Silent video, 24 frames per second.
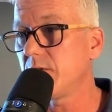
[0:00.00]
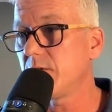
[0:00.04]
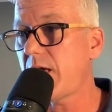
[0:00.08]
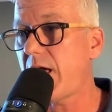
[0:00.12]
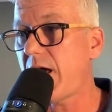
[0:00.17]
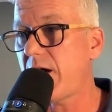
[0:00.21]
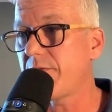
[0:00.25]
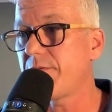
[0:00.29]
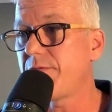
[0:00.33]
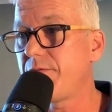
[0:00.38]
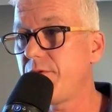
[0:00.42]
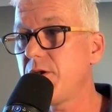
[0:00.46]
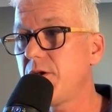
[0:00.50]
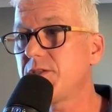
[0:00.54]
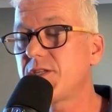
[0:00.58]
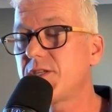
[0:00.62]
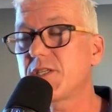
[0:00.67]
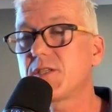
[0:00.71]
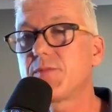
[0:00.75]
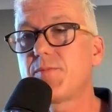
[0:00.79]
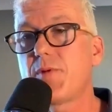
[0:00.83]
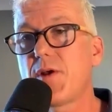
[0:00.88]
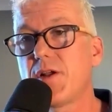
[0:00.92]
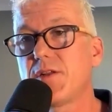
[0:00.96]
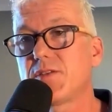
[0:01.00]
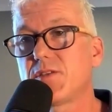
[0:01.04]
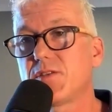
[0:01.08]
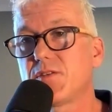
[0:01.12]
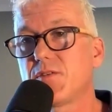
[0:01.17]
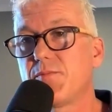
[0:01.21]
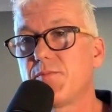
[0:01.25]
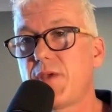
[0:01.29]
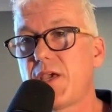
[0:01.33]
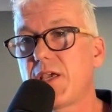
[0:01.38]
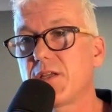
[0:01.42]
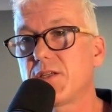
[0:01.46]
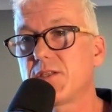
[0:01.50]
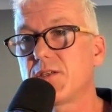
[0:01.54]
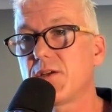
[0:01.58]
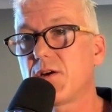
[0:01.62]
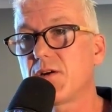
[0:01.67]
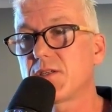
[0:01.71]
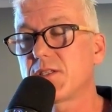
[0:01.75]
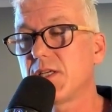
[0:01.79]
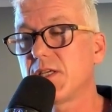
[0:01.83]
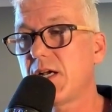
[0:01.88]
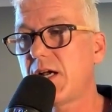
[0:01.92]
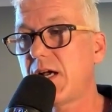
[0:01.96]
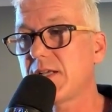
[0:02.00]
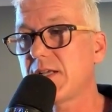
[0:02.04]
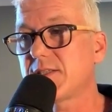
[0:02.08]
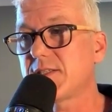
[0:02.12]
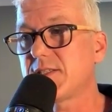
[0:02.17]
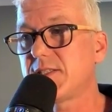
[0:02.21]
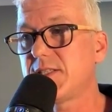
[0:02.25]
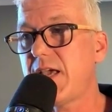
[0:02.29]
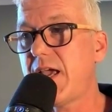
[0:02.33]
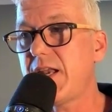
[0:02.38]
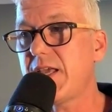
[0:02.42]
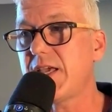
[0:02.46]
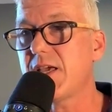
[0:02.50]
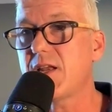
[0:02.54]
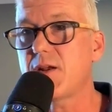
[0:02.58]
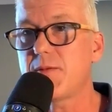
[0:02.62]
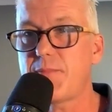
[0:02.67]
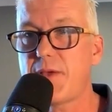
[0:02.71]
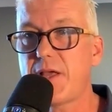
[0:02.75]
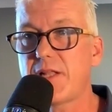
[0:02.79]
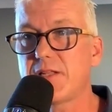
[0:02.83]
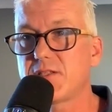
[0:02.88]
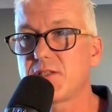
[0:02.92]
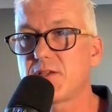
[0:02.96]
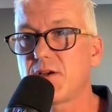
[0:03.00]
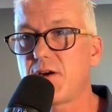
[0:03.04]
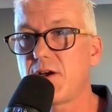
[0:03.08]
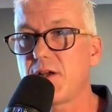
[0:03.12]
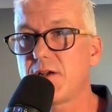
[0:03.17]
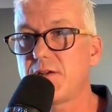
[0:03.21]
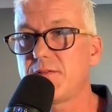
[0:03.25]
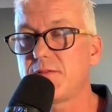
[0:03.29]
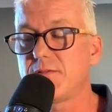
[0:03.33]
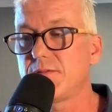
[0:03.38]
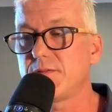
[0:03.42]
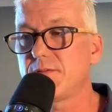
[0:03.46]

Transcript: our first experiences of being a doctor are standing at a bedside